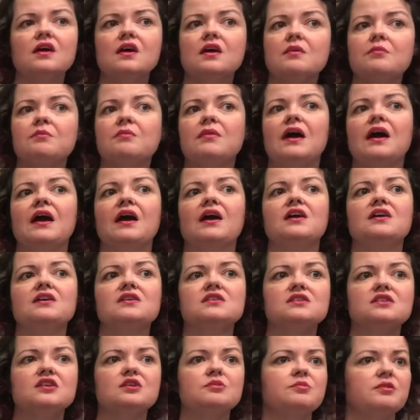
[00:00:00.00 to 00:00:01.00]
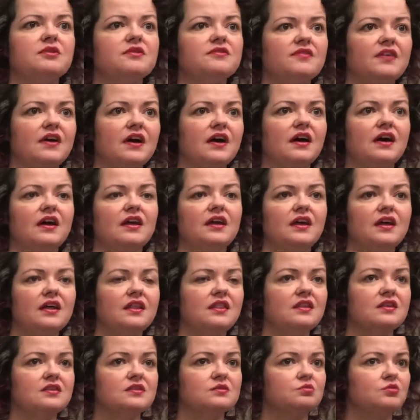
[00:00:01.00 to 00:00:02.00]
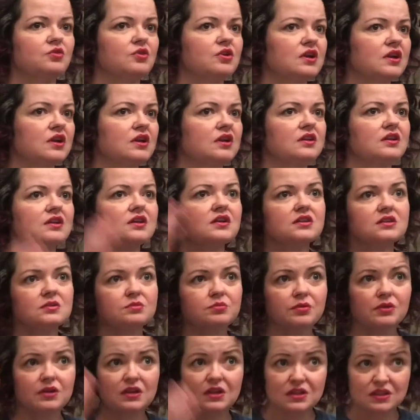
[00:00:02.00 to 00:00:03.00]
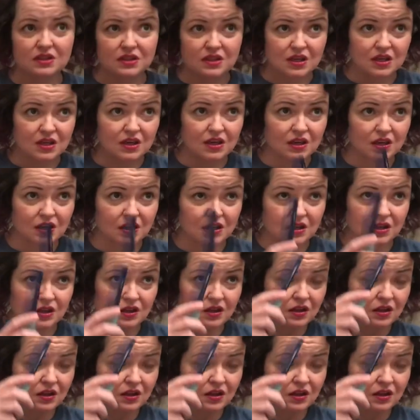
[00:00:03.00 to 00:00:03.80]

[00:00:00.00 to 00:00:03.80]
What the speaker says: My hair is super fine, and this morning it looks pretty thick.